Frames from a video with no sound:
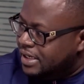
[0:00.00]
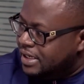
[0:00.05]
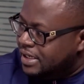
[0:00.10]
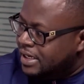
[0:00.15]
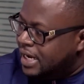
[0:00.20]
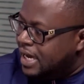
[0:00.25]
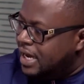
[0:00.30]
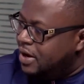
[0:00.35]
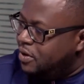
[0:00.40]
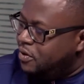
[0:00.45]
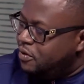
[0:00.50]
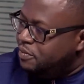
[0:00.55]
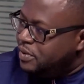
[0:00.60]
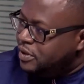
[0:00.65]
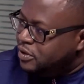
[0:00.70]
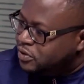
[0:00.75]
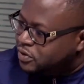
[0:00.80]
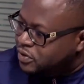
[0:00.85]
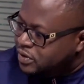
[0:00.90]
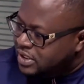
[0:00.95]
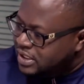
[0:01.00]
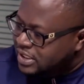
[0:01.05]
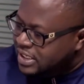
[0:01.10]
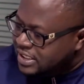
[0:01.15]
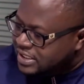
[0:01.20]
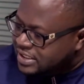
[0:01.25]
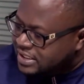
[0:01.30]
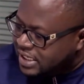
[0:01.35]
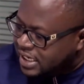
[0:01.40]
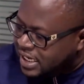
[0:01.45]
Now Obin Sudi
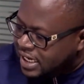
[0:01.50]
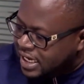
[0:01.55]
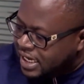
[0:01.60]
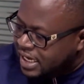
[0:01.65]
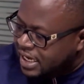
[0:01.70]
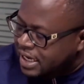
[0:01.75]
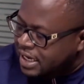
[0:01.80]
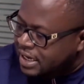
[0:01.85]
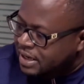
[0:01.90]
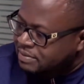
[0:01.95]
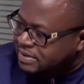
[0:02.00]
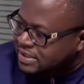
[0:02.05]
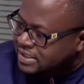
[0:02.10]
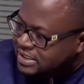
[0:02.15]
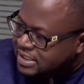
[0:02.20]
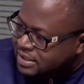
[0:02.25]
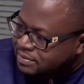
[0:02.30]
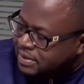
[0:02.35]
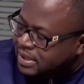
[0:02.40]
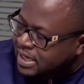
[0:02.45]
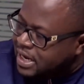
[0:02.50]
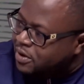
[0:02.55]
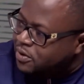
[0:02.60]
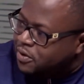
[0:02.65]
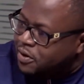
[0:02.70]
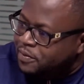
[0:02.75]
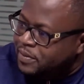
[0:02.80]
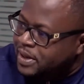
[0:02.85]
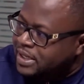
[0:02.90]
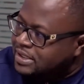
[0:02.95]
the same similar
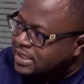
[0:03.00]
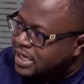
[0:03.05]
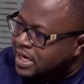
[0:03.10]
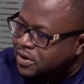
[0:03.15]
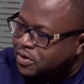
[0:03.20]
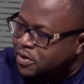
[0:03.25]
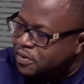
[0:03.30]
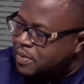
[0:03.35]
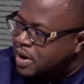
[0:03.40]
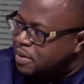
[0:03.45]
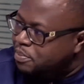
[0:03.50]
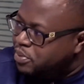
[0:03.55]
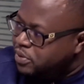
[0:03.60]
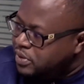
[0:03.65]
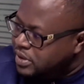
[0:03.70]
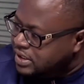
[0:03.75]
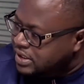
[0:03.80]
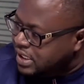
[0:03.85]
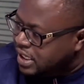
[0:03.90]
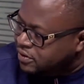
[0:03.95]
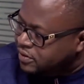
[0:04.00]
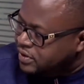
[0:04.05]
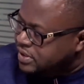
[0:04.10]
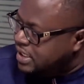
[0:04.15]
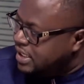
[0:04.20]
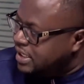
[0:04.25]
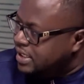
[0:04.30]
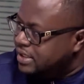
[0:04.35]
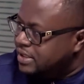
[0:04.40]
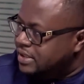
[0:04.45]
comment. I come up police. I know
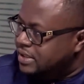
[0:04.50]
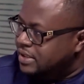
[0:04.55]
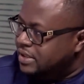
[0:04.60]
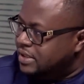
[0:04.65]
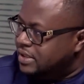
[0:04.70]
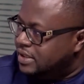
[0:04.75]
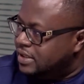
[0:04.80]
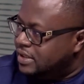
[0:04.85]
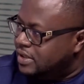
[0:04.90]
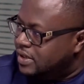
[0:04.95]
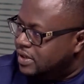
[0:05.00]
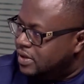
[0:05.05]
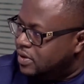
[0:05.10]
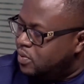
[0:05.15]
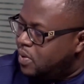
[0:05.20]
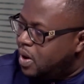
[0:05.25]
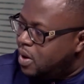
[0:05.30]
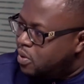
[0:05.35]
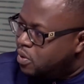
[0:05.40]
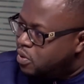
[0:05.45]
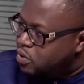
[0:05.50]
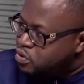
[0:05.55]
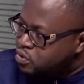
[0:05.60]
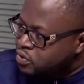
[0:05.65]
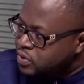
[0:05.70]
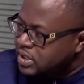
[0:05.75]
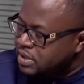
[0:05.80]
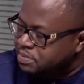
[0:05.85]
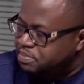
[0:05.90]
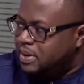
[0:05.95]
there. What
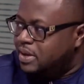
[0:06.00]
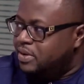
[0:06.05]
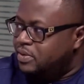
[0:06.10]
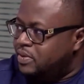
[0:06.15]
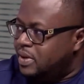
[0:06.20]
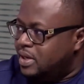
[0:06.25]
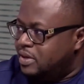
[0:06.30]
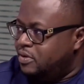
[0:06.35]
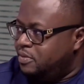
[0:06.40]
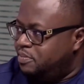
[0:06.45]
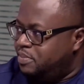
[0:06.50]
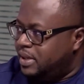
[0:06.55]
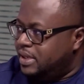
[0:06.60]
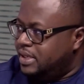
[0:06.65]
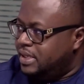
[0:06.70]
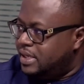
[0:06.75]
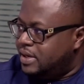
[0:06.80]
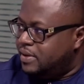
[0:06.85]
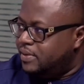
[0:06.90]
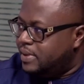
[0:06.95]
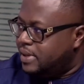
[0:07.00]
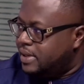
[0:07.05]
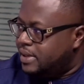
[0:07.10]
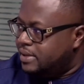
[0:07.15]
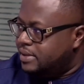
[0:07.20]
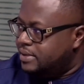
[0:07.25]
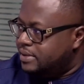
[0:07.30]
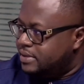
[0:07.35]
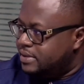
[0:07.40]
kru ni pano ano pay? Ewa ha.